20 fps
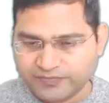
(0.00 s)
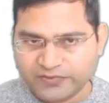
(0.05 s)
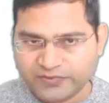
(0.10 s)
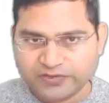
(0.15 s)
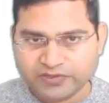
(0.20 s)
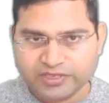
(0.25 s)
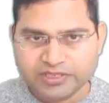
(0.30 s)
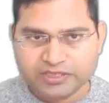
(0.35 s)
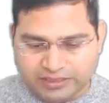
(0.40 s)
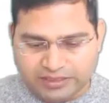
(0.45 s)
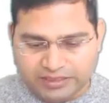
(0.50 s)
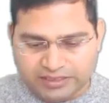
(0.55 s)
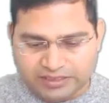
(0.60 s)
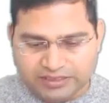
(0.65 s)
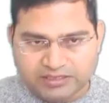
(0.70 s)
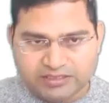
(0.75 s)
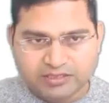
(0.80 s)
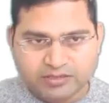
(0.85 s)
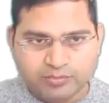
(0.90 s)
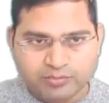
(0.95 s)
Okay,
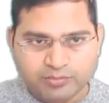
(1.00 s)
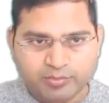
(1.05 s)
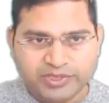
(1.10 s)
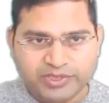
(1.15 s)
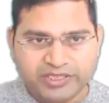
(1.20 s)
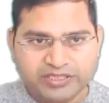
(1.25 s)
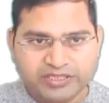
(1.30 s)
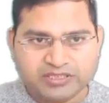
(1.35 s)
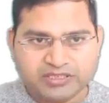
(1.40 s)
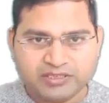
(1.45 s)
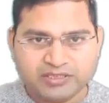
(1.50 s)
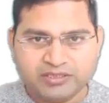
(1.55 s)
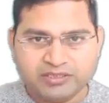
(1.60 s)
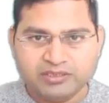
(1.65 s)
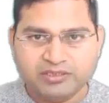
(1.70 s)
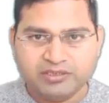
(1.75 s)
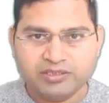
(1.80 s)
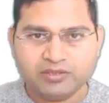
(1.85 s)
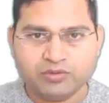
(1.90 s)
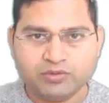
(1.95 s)
and paste
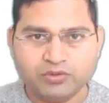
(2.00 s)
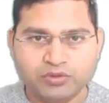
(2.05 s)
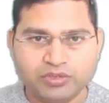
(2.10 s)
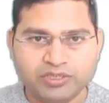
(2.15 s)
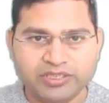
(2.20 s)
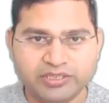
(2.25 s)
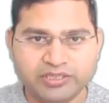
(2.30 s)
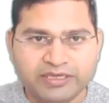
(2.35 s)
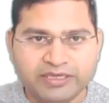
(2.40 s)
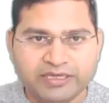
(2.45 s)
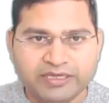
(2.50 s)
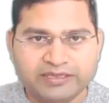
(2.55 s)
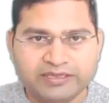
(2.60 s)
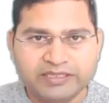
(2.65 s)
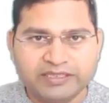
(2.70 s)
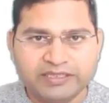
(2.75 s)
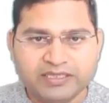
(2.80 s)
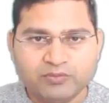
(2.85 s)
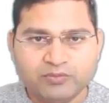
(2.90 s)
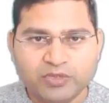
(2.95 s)
the code here, and
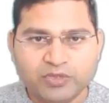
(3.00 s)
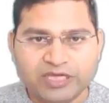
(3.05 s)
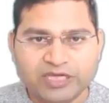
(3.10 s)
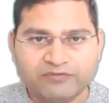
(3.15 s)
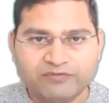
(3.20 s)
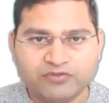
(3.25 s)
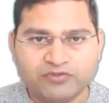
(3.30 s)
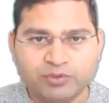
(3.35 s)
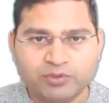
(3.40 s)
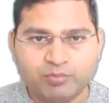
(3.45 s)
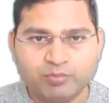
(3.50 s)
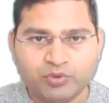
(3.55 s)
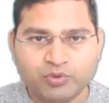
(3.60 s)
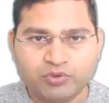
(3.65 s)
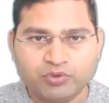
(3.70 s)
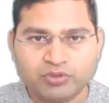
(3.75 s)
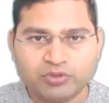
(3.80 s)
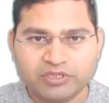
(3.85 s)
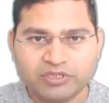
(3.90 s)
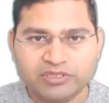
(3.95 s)
then we have to
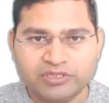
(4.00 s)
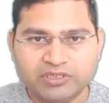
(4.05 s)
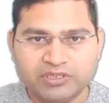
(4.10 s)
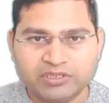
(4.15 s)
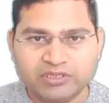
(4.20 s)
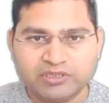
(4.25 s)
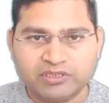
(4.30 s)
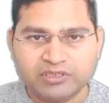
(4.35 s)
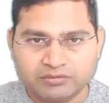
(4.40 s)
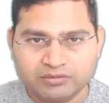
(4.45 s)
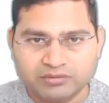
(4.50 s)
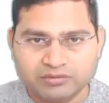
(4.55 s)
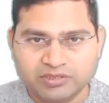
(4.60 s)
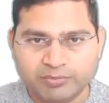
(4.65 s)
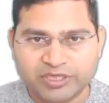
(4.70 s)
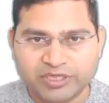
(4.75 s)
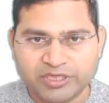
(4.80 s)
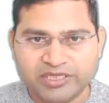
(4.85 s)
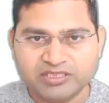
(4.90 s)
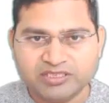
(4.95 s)
import the
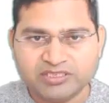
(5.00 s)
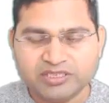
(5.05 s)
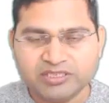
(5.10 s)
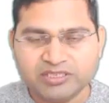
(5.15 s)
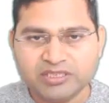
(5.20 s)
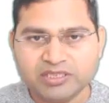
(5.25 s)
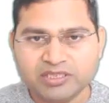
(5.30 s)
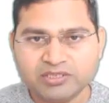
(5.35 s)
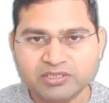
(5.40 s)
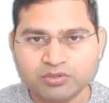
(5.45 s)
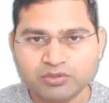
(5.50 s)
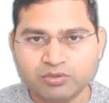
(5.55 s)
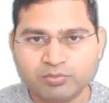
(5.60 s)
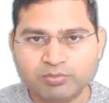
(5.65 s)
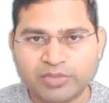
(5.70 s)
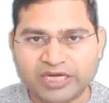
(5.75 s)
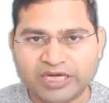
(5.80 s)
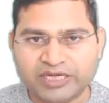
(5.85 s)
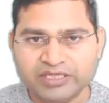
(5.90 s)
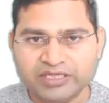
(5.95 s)
dependencies here. So
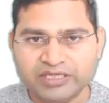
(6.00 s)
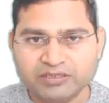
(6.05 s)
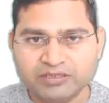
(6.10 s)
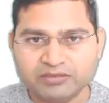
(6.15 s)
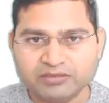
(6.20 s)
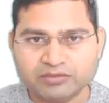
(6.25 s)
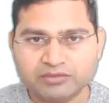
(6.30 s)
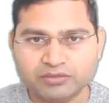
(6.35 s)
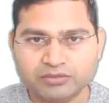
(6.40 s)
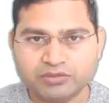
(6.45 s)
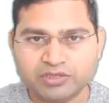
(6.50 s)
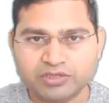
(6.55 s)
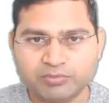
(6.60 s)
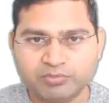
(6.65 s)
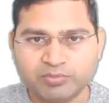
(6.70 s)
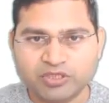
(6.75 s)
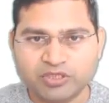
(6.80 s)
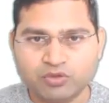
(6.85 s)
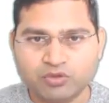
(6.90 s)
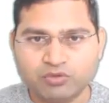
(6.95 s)
by, so
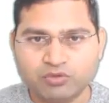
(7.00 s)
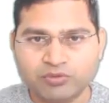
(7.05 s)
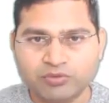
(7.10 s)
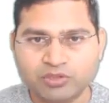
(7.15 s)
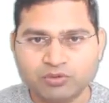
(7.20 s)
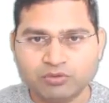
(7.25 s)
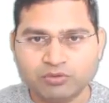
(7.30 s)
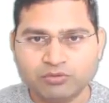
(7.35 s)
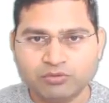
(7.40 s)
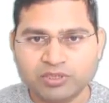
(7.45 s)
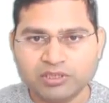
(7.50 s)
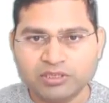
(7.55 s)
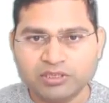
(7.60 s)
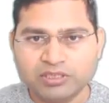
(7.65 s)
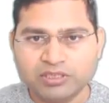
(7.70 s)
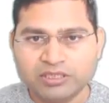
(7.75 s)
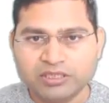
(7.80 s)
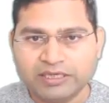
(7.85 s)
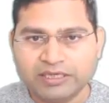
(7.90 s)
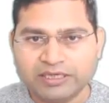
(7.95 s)
simply hover over
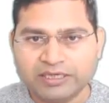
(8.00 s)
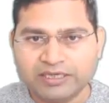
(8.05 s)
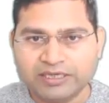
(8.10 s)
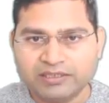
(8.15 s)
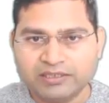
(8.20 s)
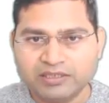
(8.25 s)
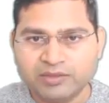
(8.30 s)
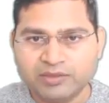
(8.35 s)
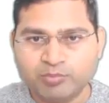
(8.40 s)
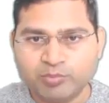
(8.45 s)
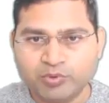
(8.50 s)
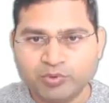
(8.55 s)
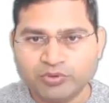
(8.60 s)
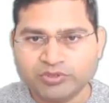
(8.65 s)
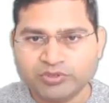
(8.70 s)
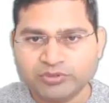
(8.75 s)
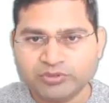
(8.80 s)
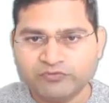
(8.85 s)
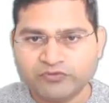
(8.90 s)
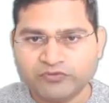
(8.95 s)
and
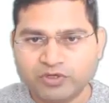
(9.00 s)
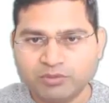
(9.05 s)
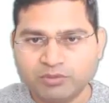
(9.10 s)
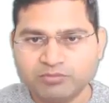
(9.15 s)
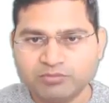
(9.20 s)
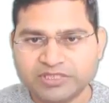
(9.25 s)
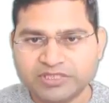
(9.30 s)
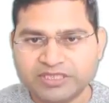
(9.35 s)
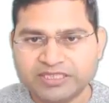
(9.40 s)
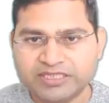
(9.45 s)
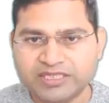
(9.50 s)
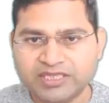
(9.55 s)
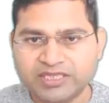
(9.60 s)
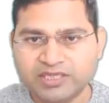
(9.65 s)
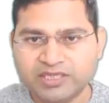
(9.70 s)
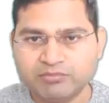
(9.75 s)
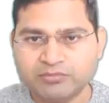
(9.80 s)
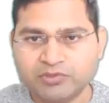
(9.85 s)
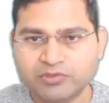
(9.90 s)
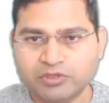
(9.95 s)
import from
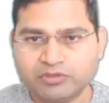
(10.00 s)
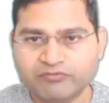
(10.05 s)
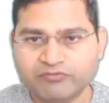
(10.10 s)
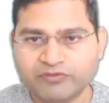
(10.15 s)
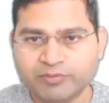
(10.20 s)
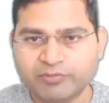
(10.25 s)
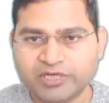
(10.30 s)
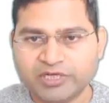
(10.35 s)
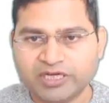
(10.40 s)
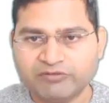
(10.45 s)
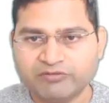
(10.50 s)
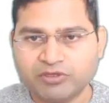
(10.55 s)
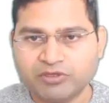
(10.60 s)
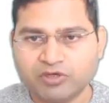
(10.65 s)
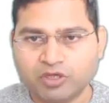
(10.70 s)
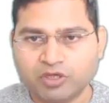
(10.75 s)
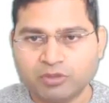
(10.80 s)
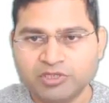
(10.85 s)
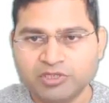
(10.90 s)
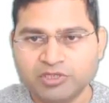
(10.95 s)
selenium.webdriver
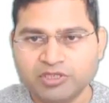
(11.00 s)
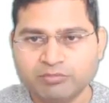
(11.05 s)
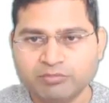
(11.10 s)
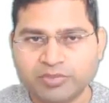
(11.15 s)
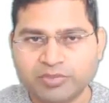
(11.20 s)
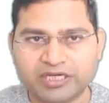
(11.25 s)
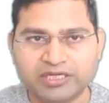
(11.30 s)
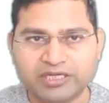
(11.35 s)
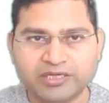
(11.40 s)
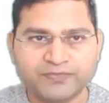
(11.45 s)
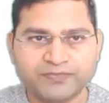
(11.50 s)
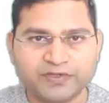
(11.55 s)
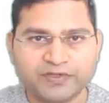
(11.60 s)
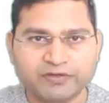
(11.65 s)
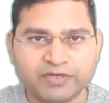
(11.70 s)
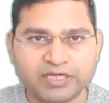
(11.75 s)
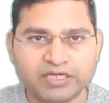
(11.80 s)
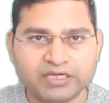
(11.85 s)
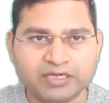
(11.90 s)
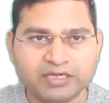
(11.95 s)
common by,
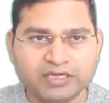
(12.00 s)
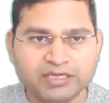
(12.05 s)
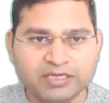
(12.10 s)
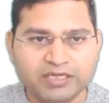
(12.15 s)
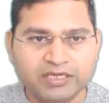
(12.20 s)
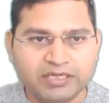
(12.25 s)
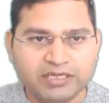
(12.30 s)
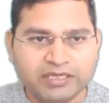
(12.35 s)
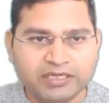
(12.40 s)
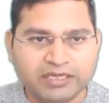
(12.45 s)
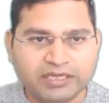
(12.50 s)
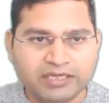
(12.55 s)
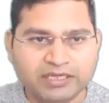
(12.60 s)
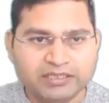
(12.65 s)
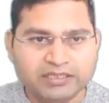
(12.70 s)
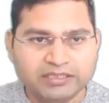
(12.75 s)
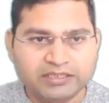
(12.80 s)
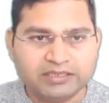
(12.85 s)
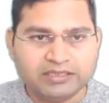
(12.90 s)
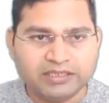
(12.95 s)
right, and
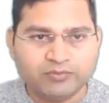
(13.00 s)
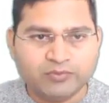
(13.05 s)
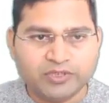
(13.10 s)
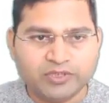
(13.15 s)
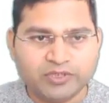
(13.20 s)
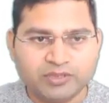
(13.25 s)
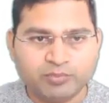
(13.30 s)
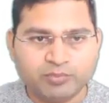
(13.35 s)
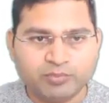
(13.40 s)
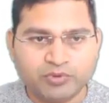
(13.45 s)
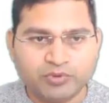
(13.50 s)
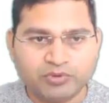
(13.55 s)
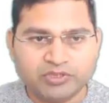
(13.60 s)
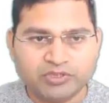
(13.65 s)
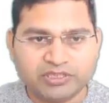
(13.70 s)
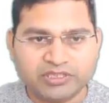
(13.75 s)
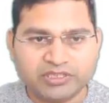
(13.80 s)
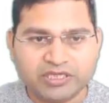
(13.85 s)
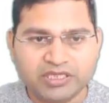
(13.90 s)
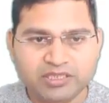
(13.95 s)
then we'll import the
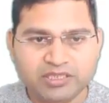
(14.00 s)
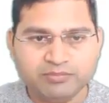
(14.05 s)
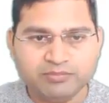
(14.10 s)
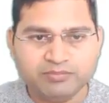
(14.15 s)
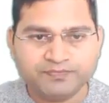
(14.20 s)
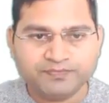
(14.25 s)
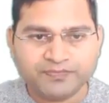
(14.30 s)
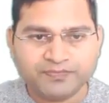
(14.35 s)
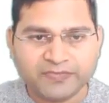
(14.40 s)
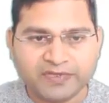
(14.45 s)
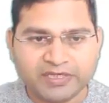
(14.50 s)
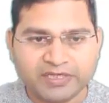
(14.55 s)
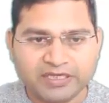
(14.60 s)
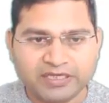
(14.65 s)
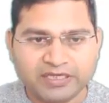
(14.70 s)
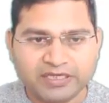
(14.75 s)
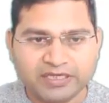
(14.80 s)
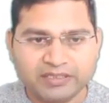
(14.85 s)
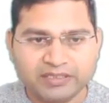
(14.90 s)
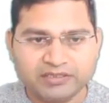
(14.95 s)
time,
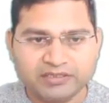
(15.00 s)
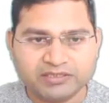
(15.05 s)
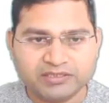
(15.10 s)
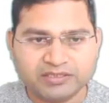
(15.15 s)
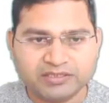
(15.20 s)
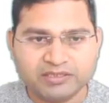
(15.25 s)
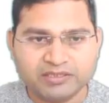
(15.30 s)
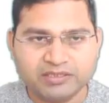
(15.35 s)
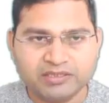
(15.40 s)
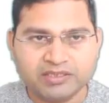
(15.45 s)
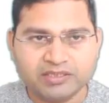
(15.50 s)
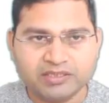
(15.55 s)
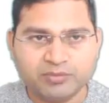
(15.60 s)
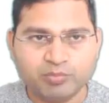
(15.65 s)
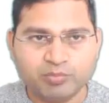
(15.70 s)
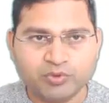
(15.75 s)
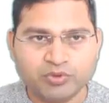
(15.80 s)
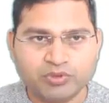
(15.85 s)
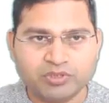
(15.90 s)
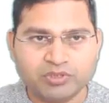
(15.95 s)
and this is the
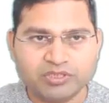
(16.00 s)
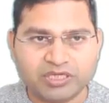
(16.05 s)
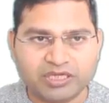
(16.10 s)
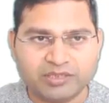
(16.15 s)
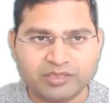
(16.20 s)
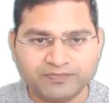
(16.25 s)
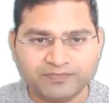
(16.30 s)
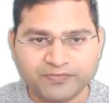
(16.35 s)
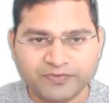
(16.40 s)
import time.